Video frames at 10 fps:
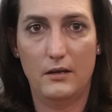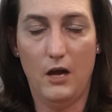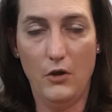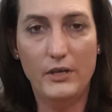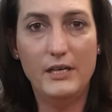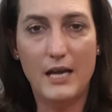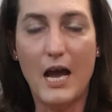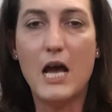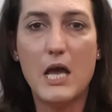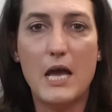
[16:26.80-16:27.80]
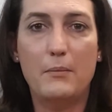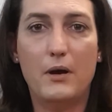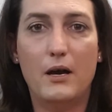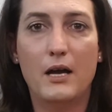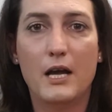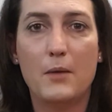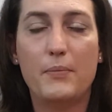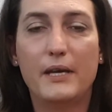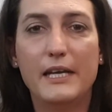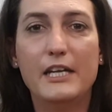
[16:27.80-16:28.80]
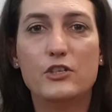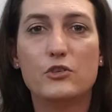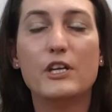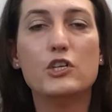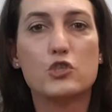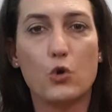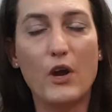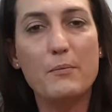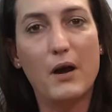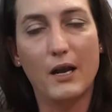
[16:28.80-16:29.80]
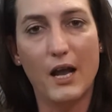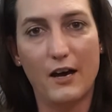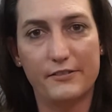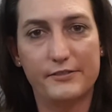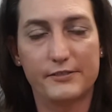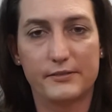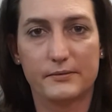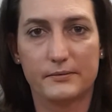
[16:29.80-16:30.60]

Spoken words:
Only now am I beginning to enjoy my life.